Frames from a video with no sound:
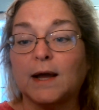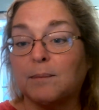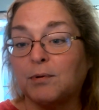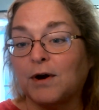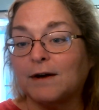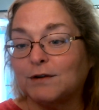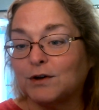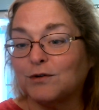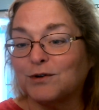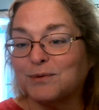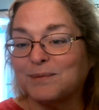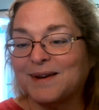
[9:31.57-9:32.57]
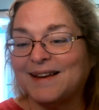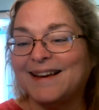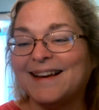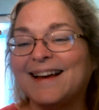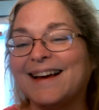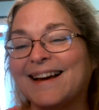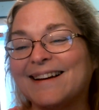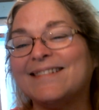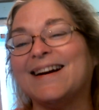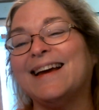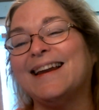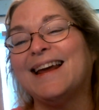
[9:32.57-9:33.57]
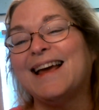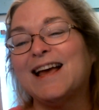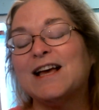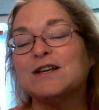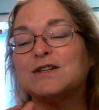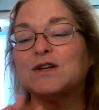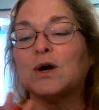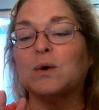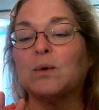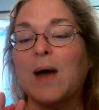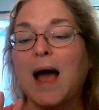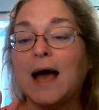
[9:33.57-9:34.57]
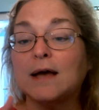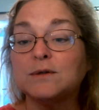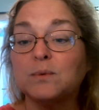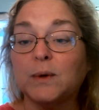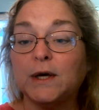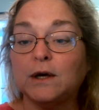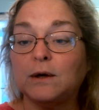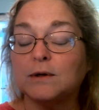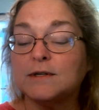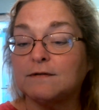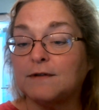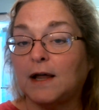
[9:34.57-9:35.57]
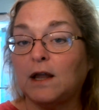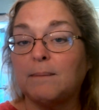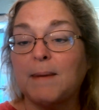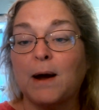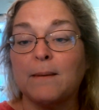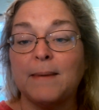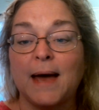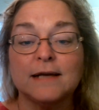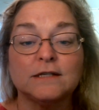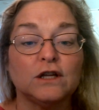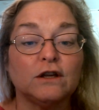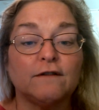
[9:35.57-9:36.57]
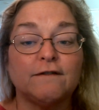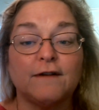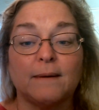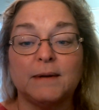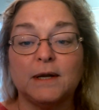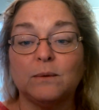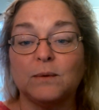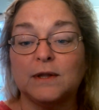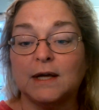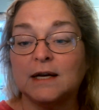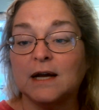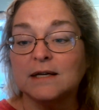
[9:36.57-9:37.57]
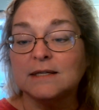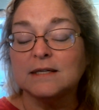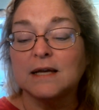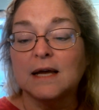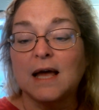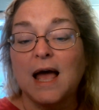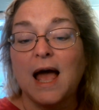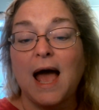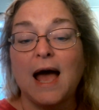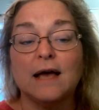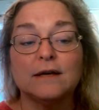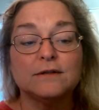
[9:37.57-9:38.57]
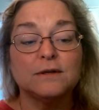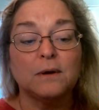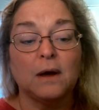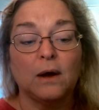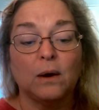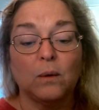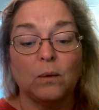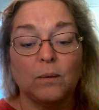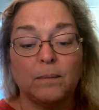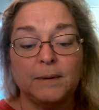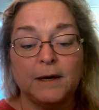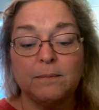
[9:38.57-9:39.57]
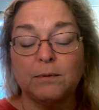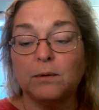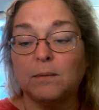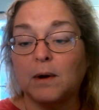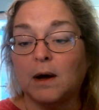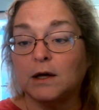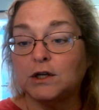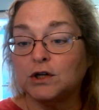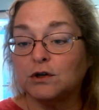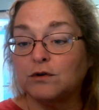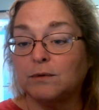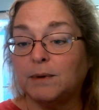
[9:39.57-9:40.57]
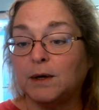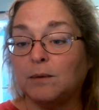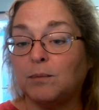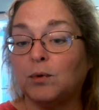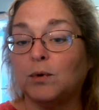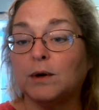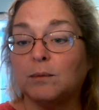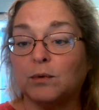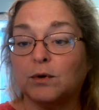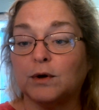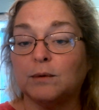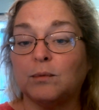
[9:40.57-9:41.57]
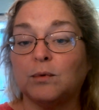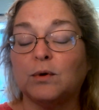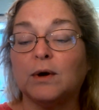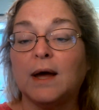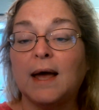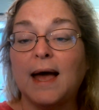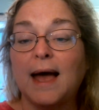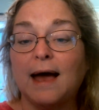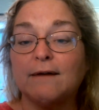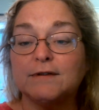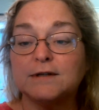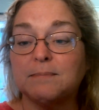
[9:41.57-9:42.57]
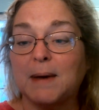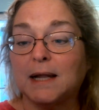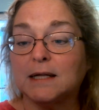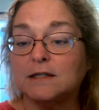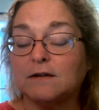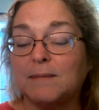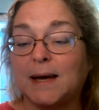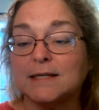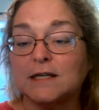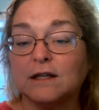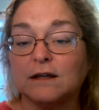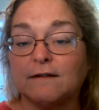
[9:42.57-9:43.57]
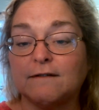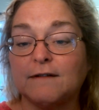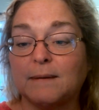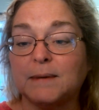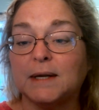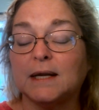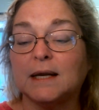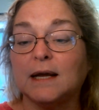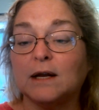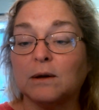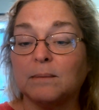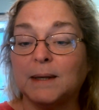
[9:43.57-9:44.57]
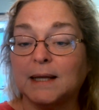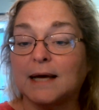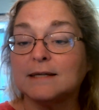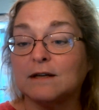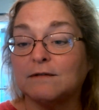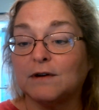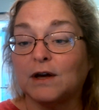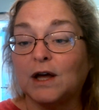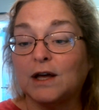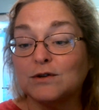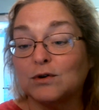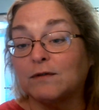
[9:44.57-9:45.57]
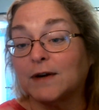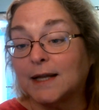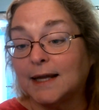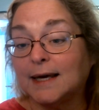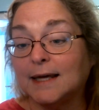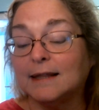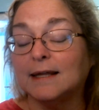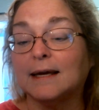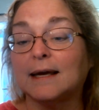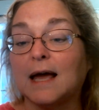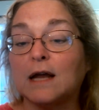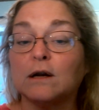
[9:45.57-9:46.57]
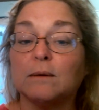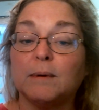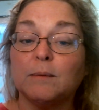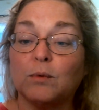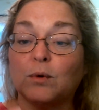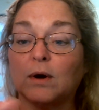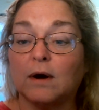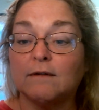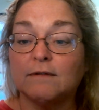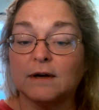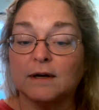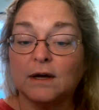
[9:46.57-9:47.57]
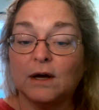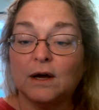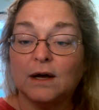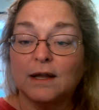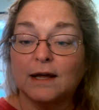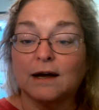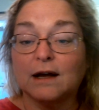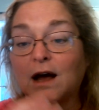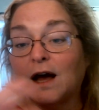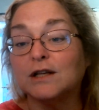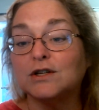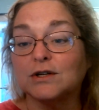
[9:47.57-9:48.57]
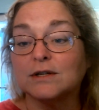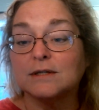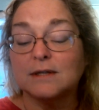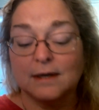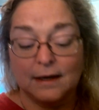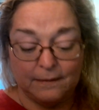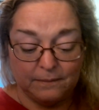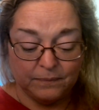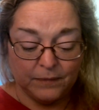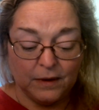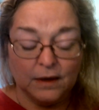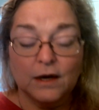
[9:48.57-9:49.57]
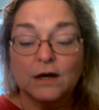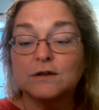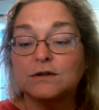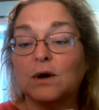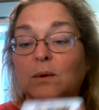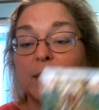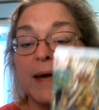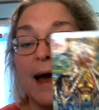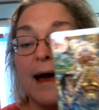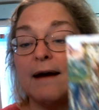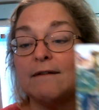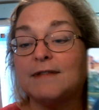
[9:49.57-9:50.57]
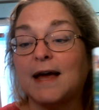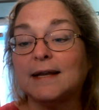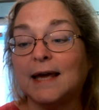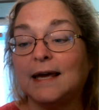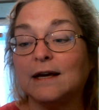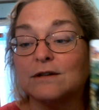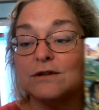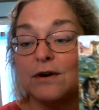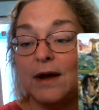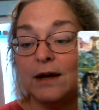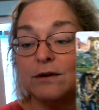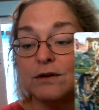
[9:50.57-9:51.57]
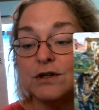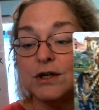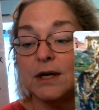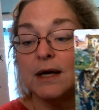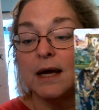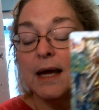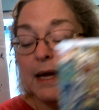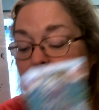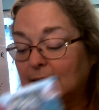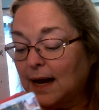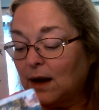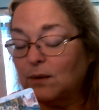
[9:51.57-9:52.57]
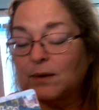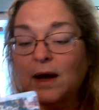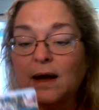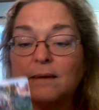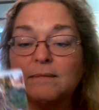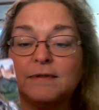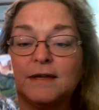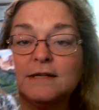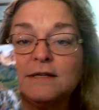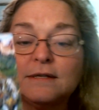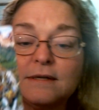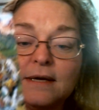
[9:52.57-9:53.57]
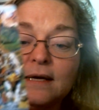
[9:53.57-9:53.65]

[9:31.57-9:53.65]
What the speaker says: private group, right? So as we develop our masculine and feminine within us, as children being born more and more have this balance of masculine and feminine, it'll be less of a sort of a clicky thing, and it'll be more of a like a conscious thing. So we have that Cancer energy. Now, this,